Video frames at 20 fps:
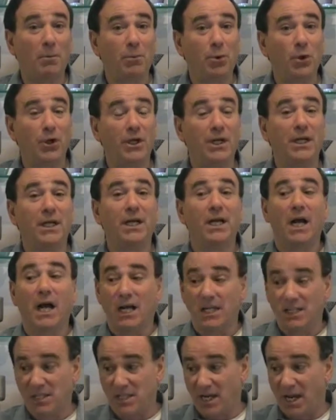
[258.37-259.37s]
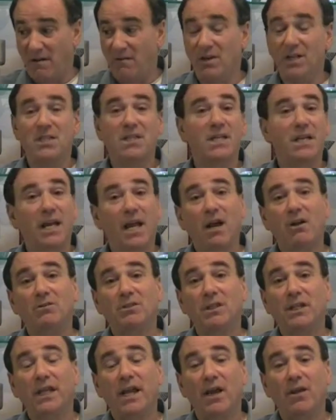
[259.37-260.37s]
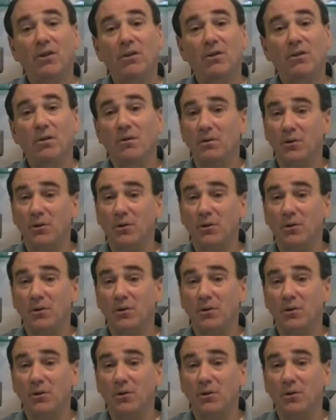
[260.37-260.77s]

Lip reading: to put a savings account together.